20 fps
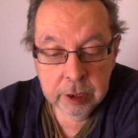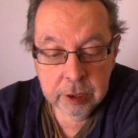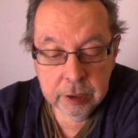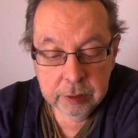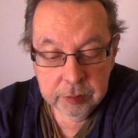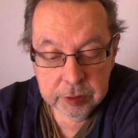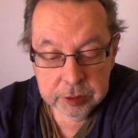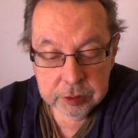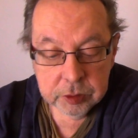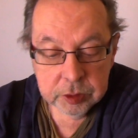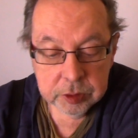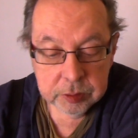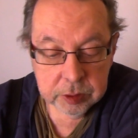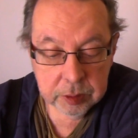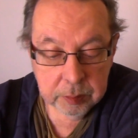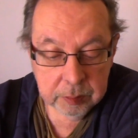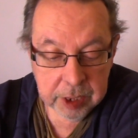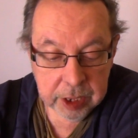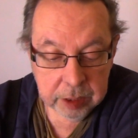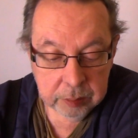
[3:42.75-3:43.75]
And this was
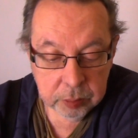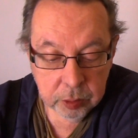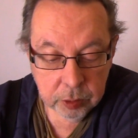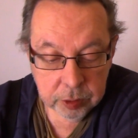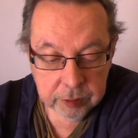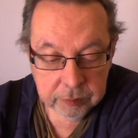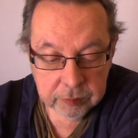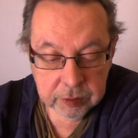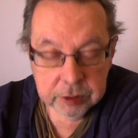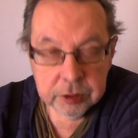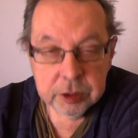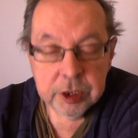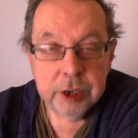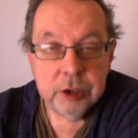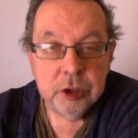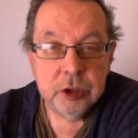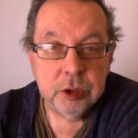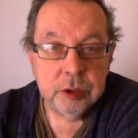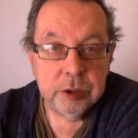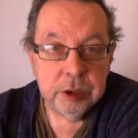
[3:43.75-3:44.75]
the main point of
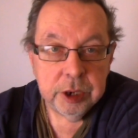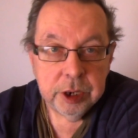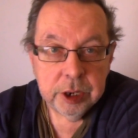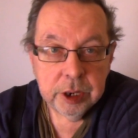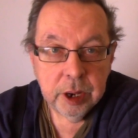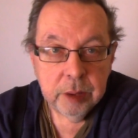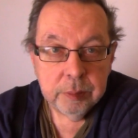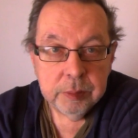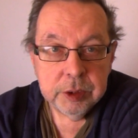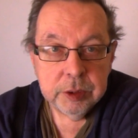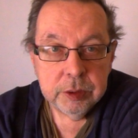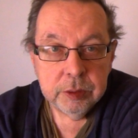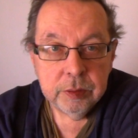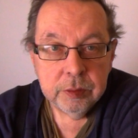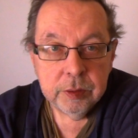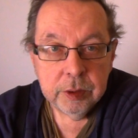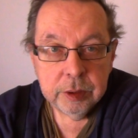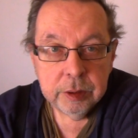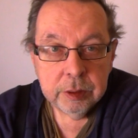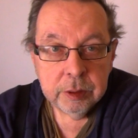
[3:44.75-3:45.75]
contention leading up to
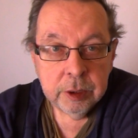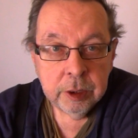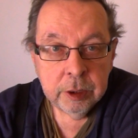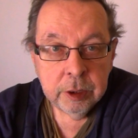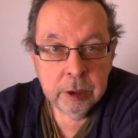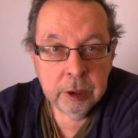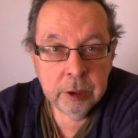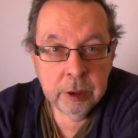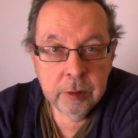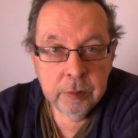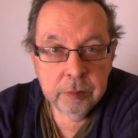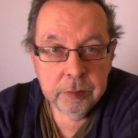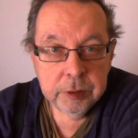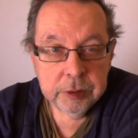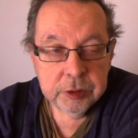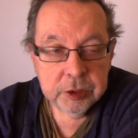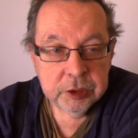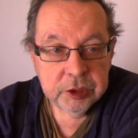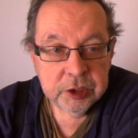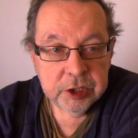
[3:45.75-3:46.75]
the, the
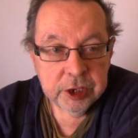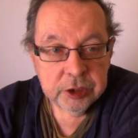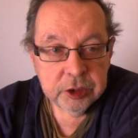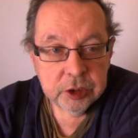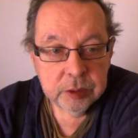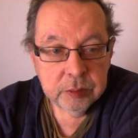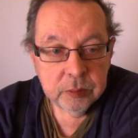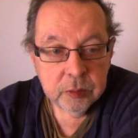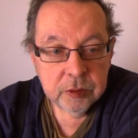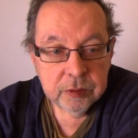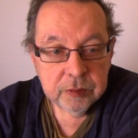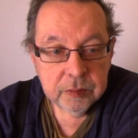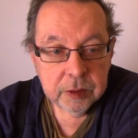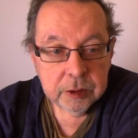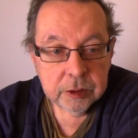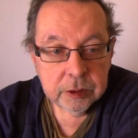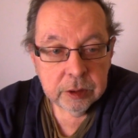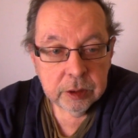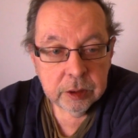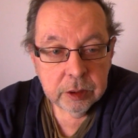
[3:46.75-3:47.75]
secession movement,